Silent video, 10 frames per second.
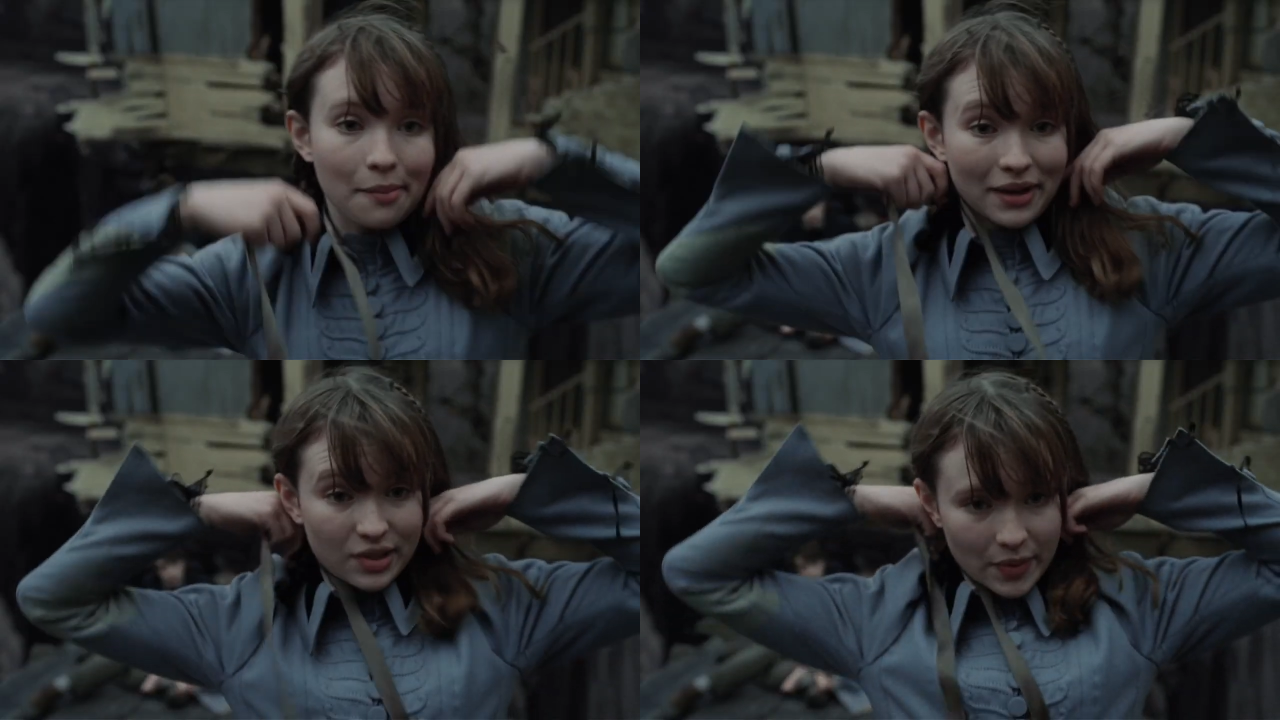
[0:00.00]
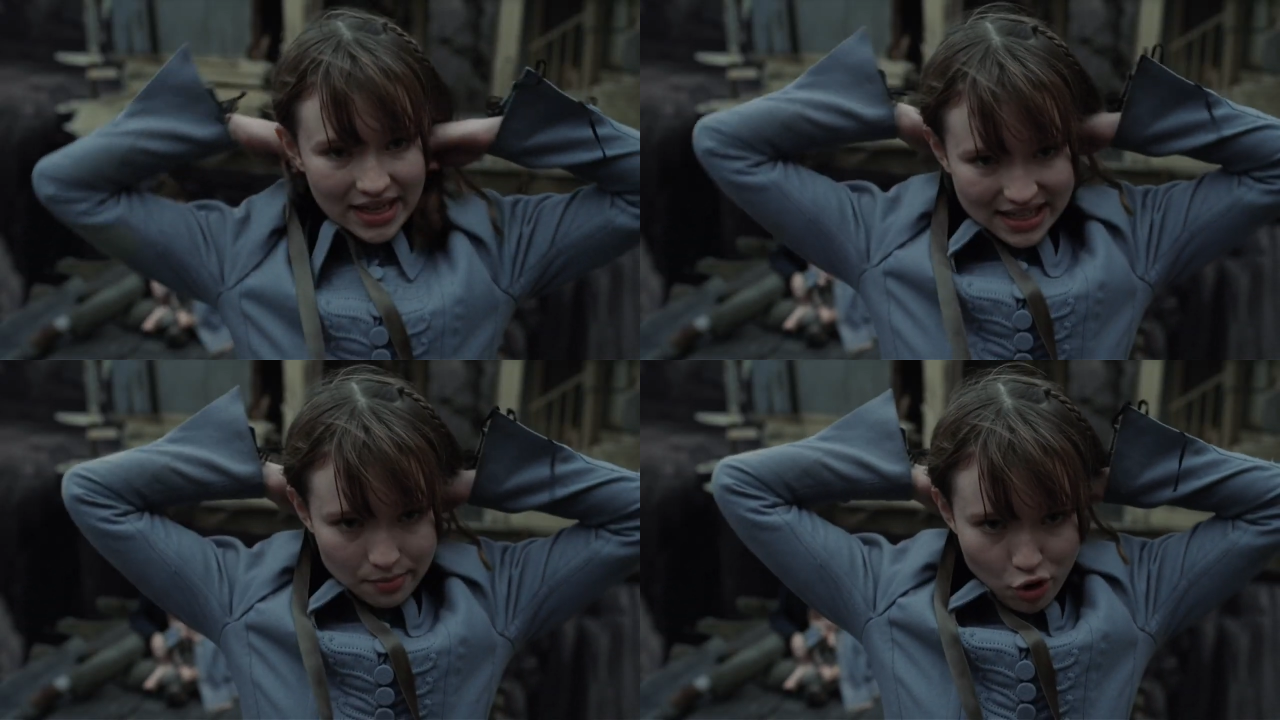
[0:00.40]
Because
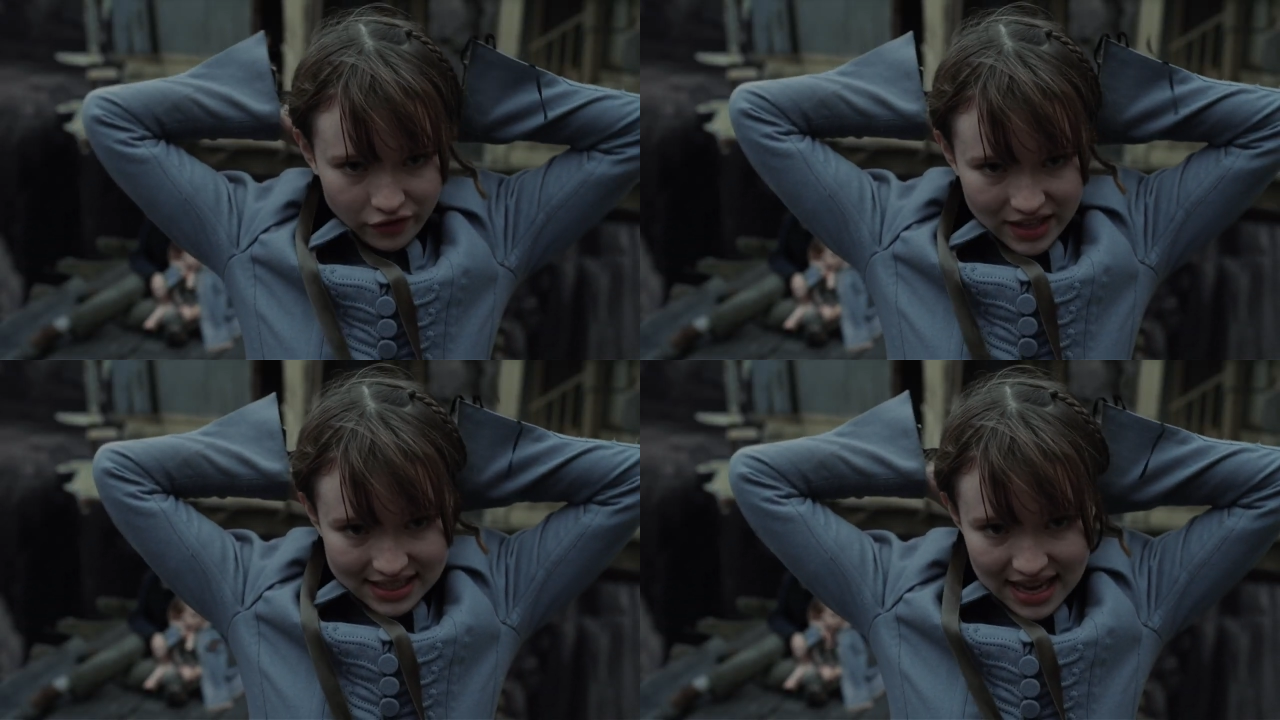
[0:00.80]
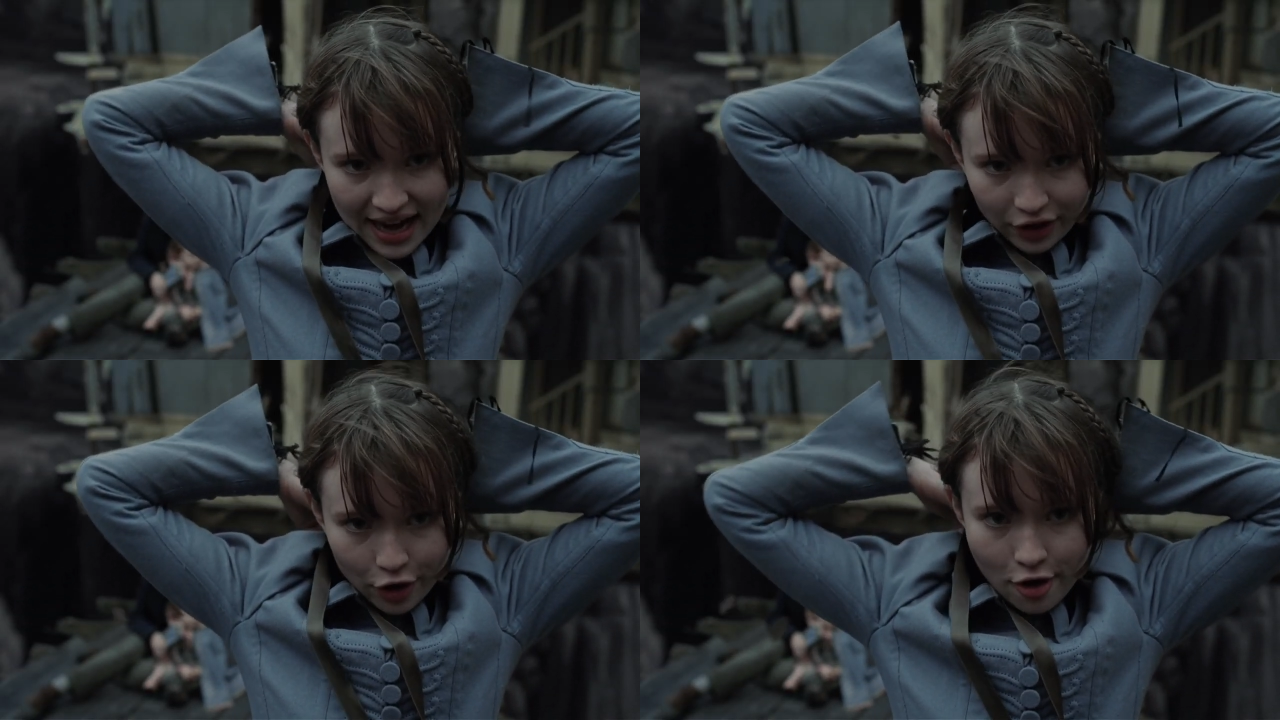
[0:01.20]
we need to move this
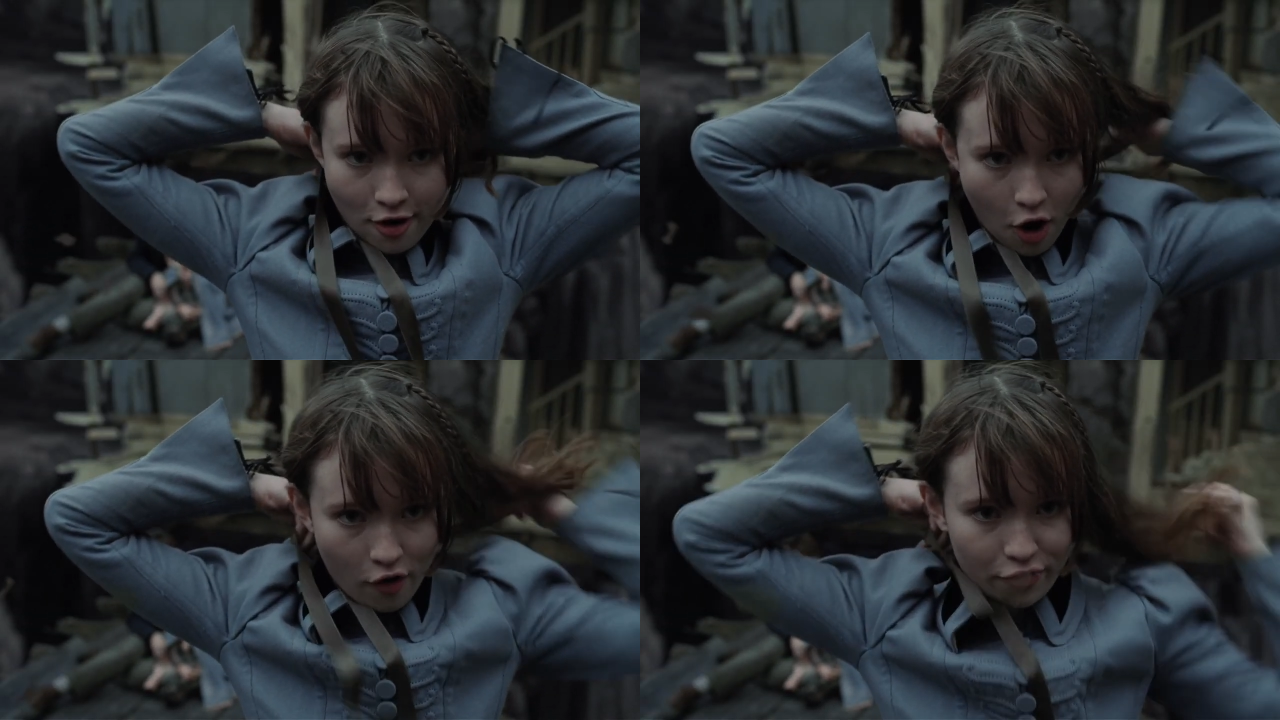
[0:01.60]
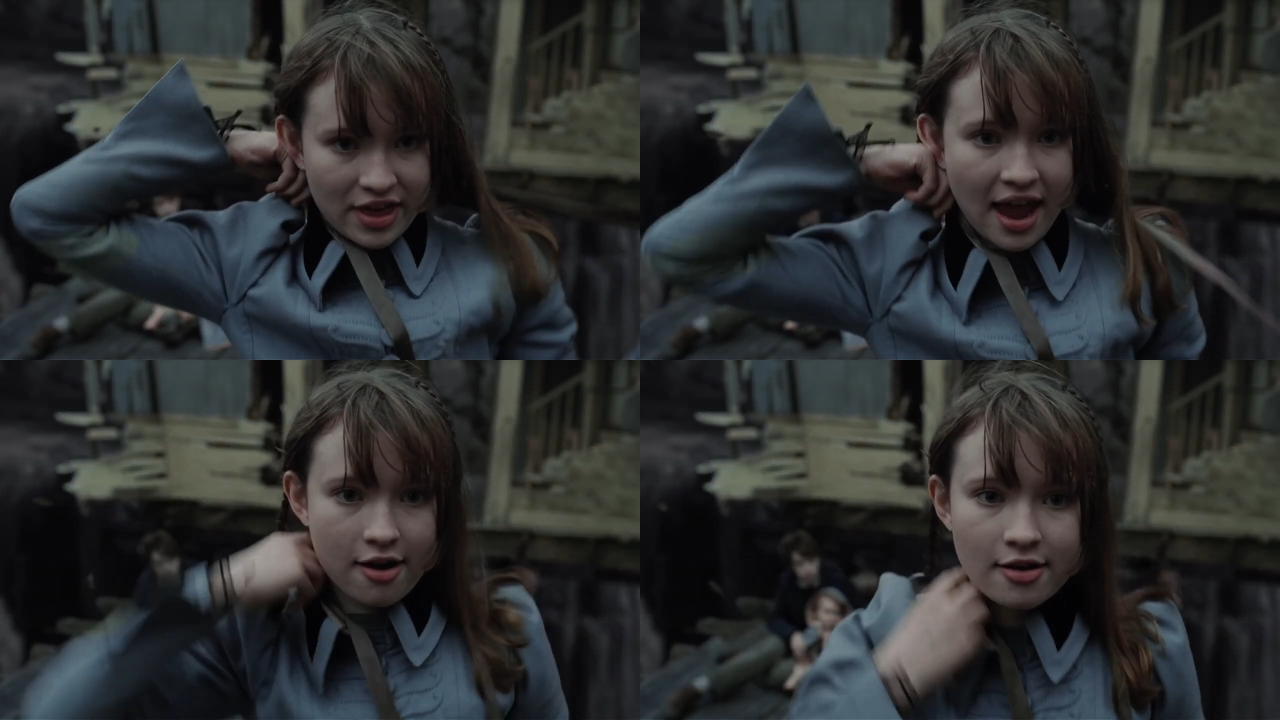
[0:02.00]
anchor
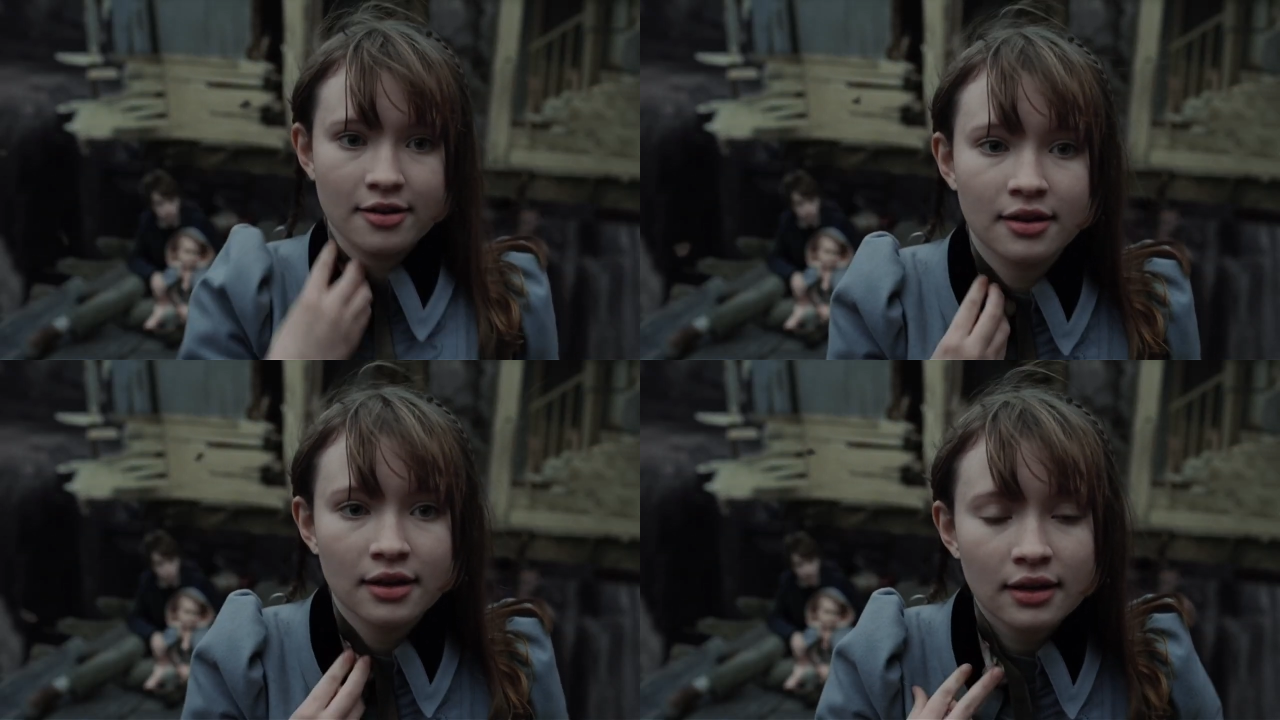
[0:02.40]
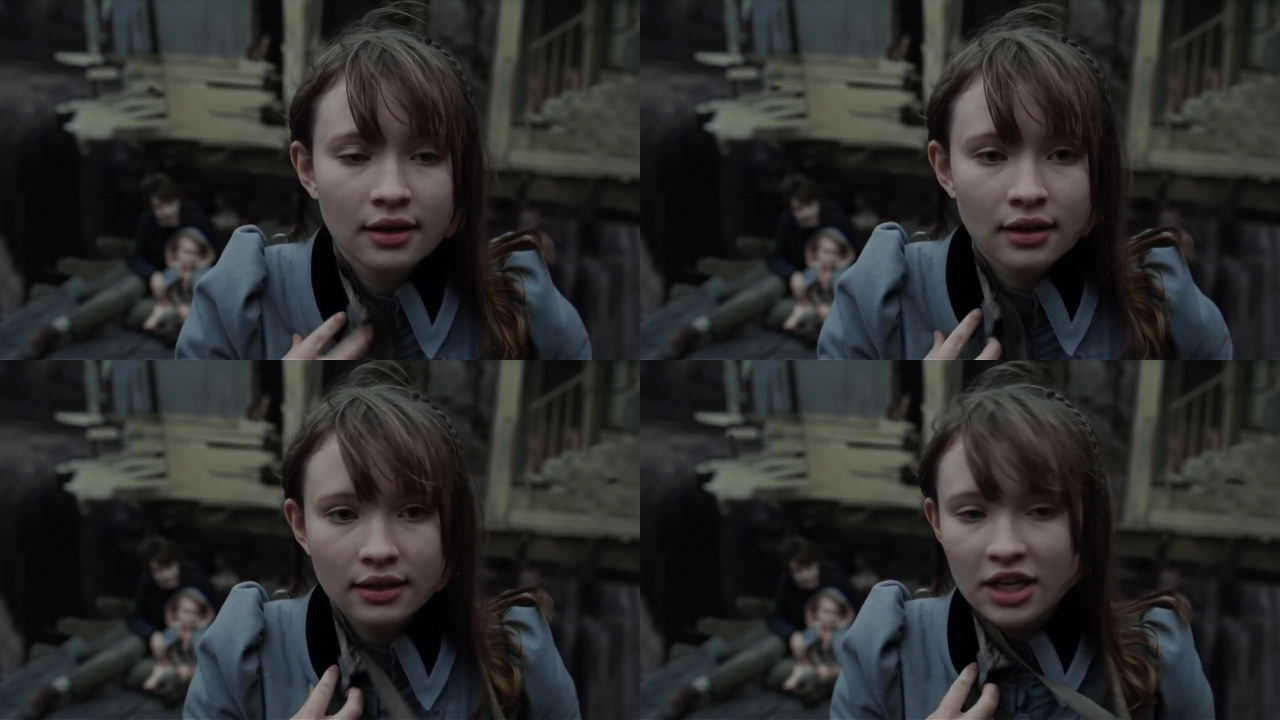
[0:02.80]
over there. What?